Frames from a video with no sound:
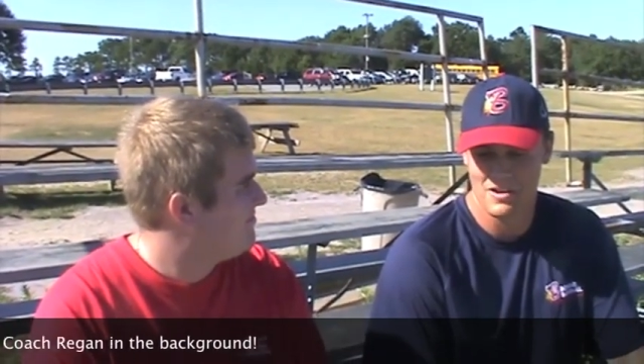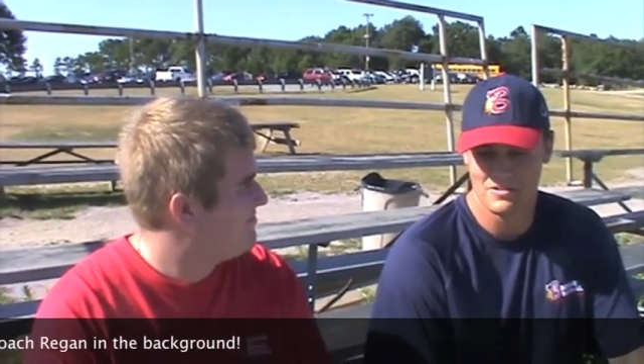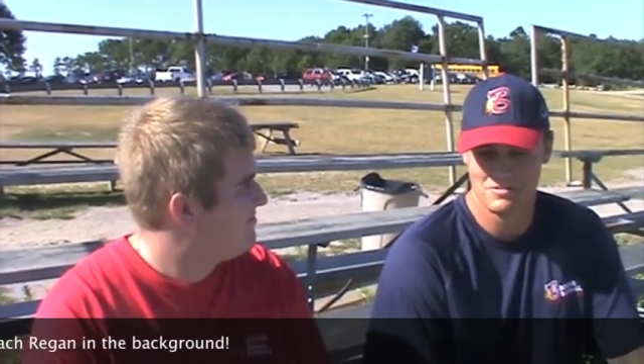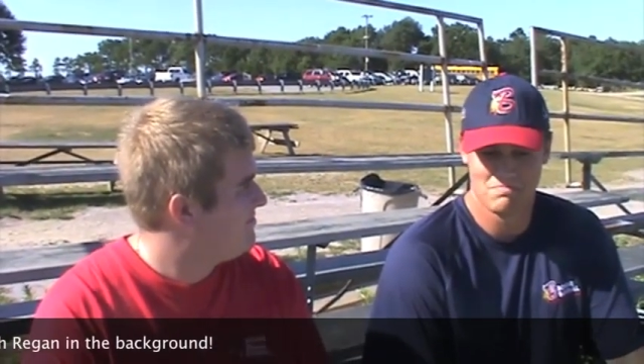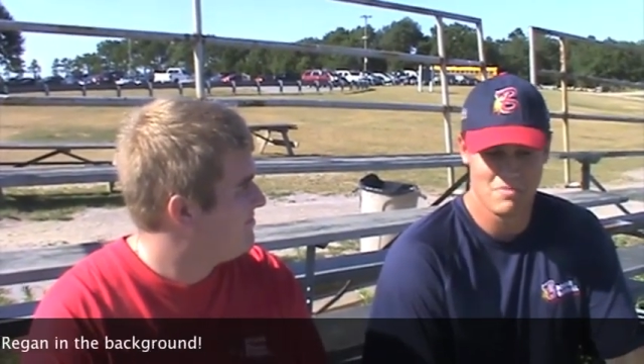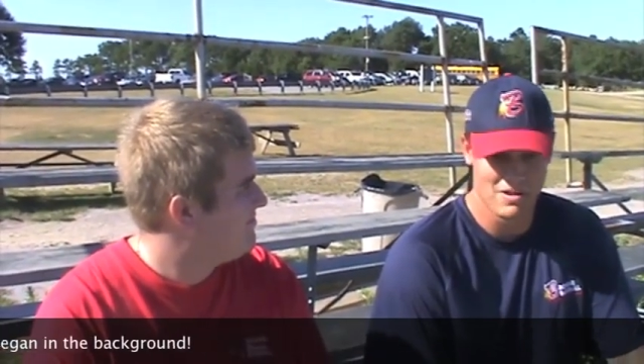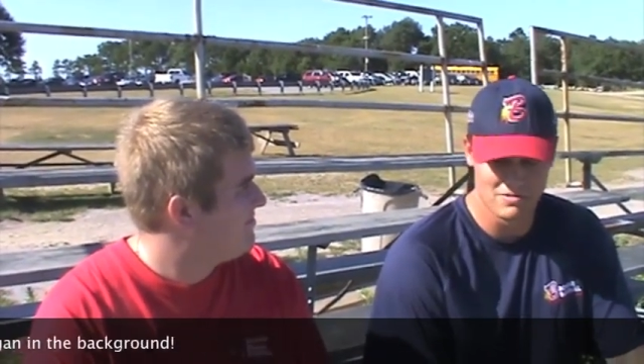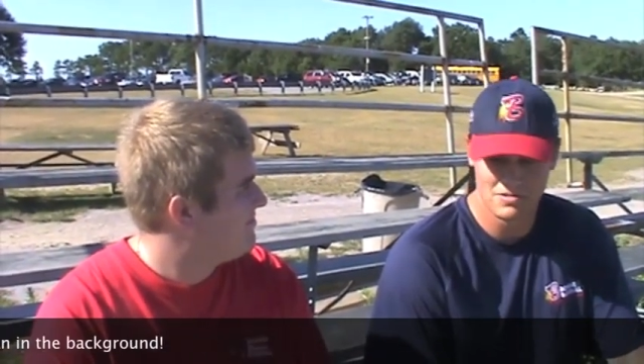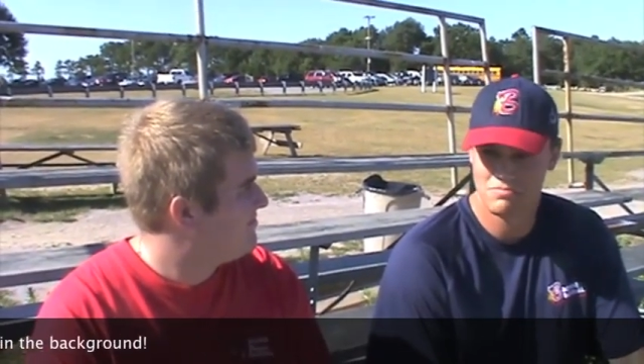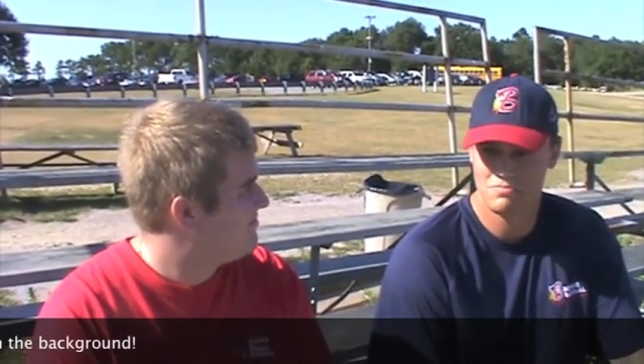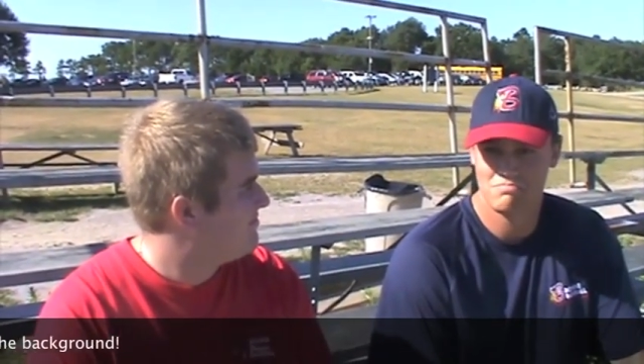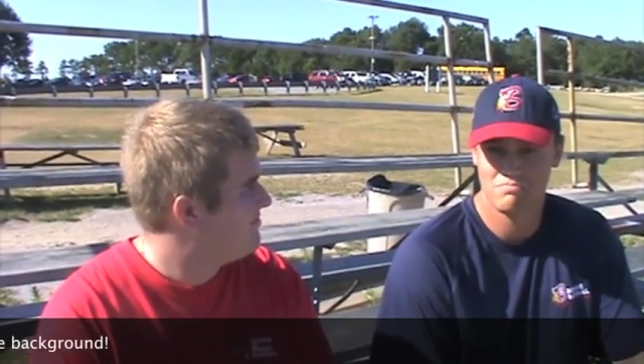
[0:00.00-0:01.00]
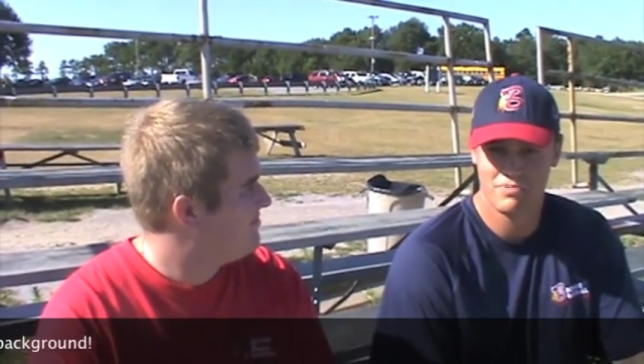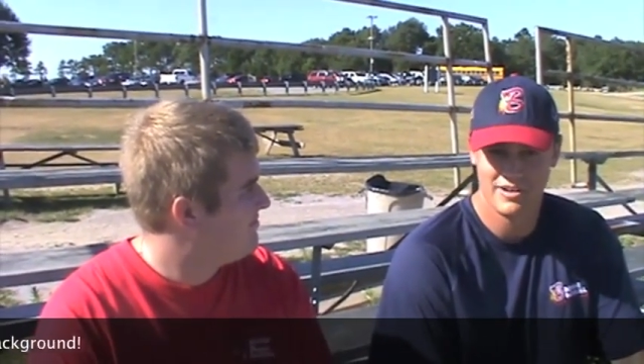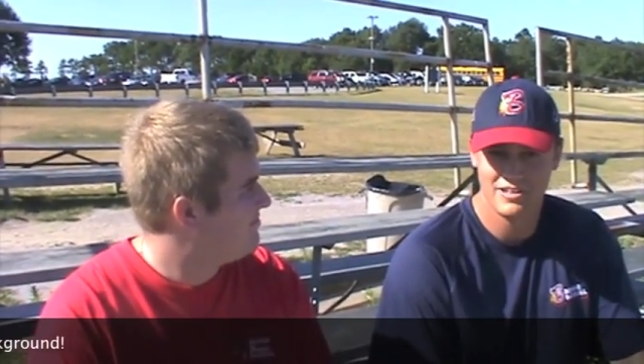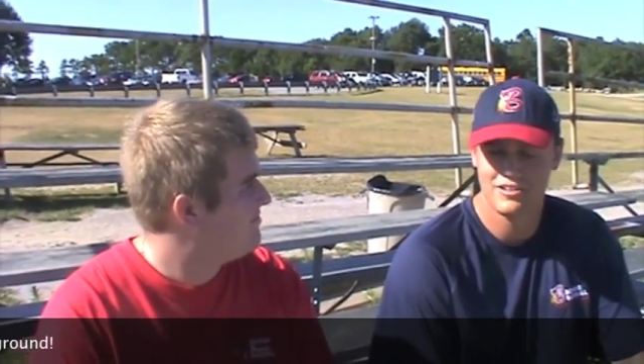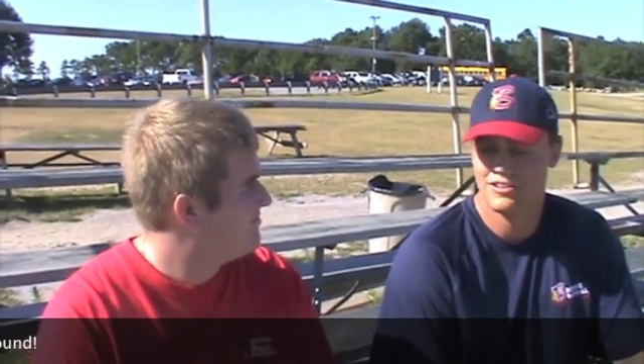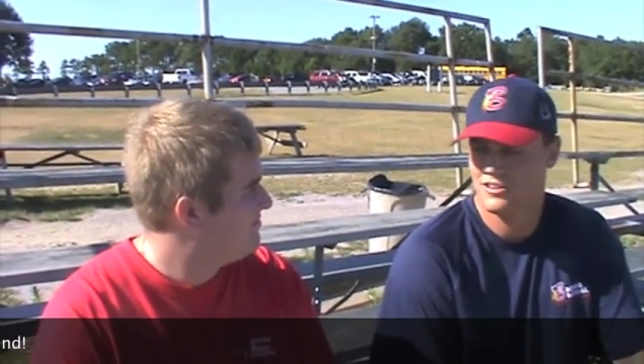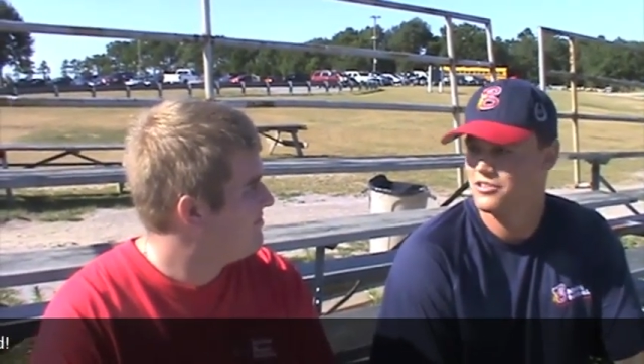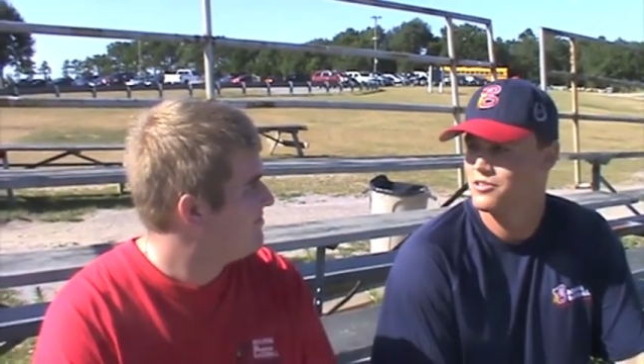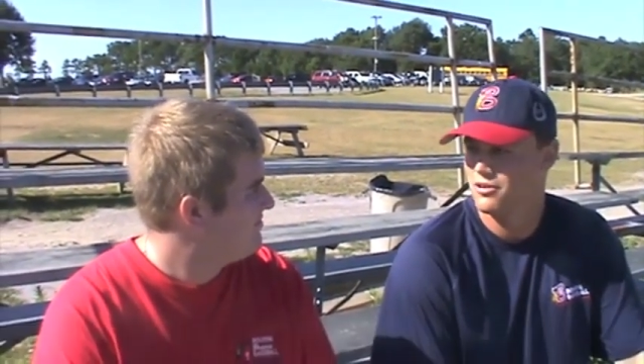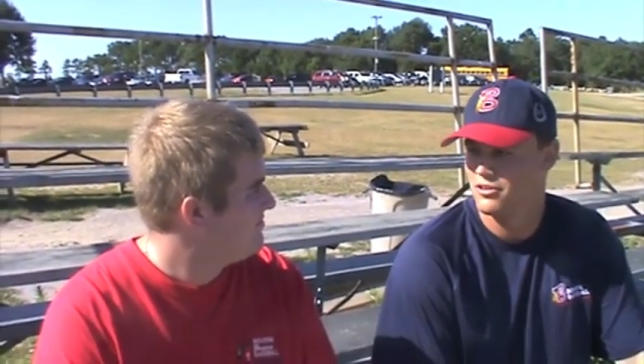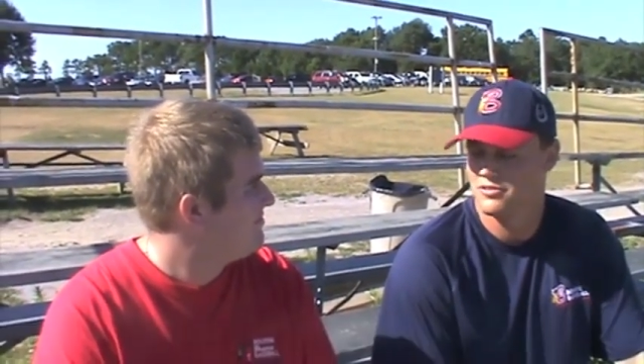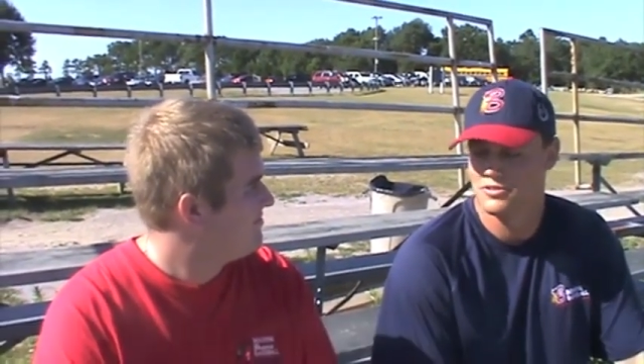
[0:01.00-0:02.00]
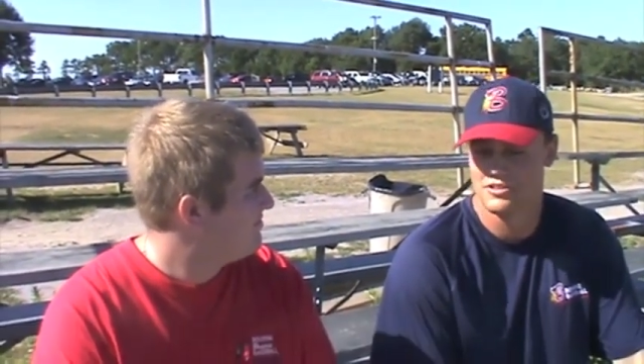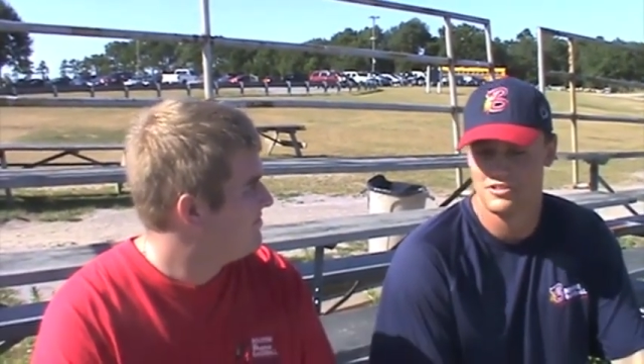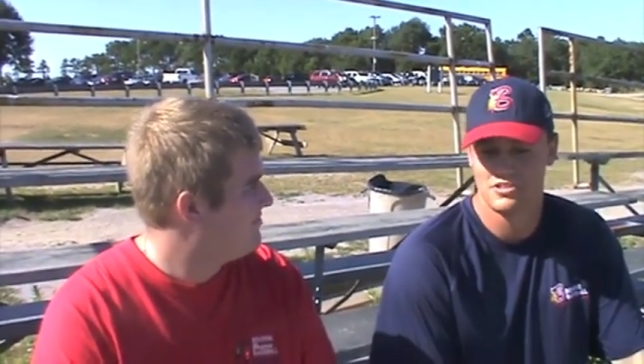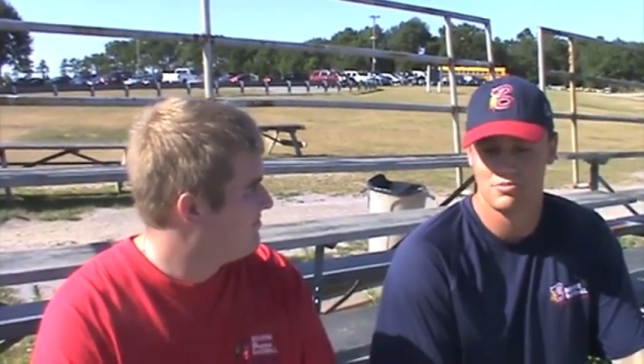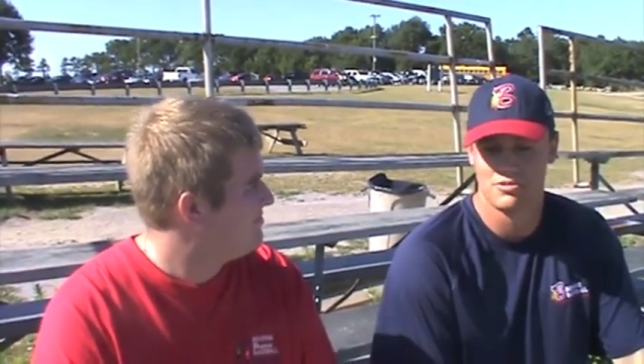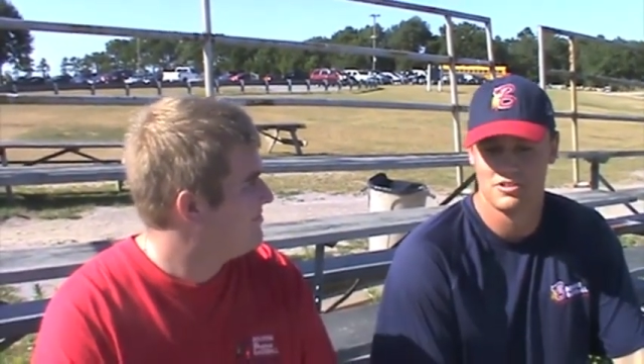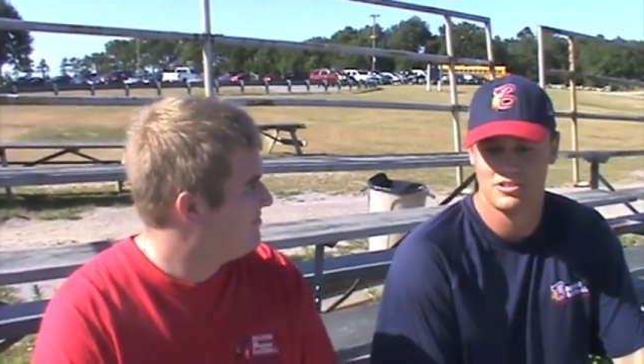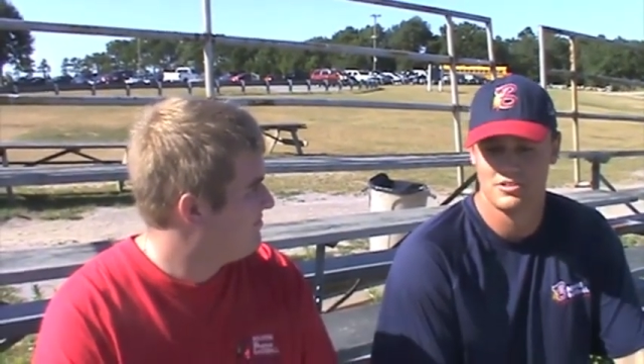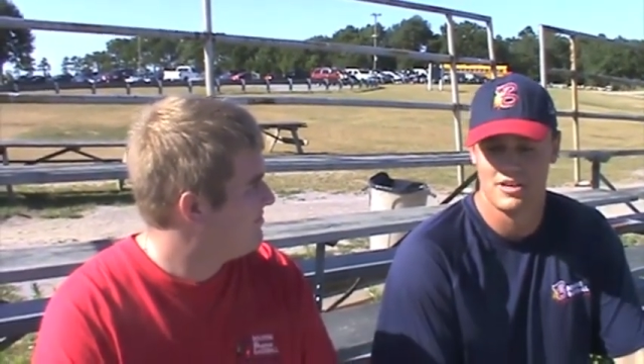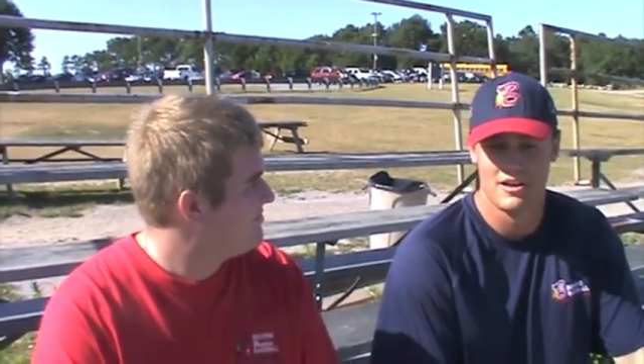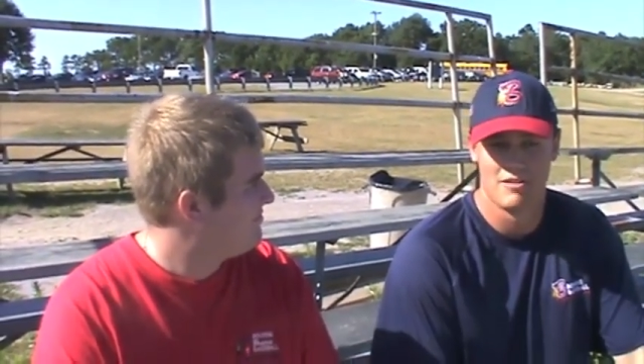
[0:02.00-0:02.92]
was pretty good at all 3 of those sports.